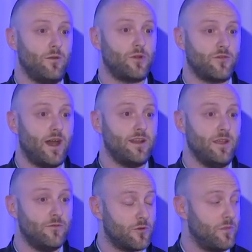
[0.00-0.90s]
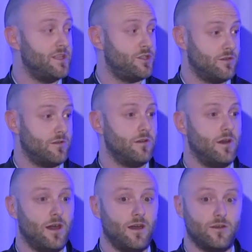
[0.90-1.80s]
provide information
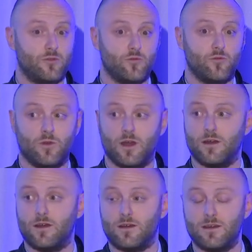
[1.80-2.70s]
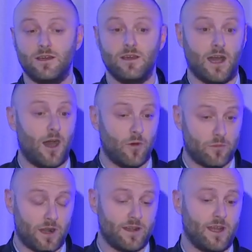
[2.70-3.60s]
to our
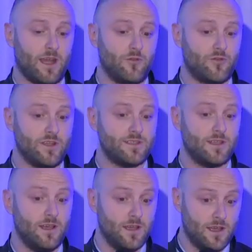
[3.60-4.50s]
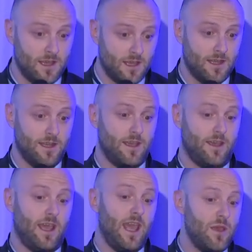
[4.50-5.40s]
partner countries.
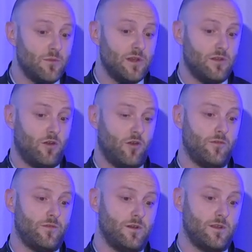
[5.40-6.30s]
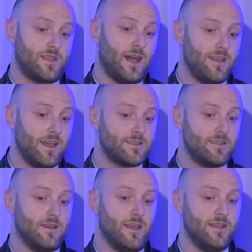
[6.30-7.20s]
The aim of
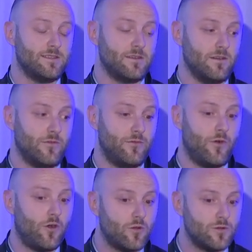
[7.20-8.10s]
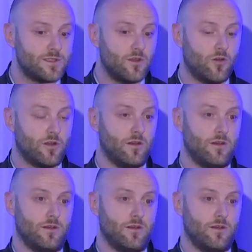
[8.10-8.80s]
TAIEX is focused on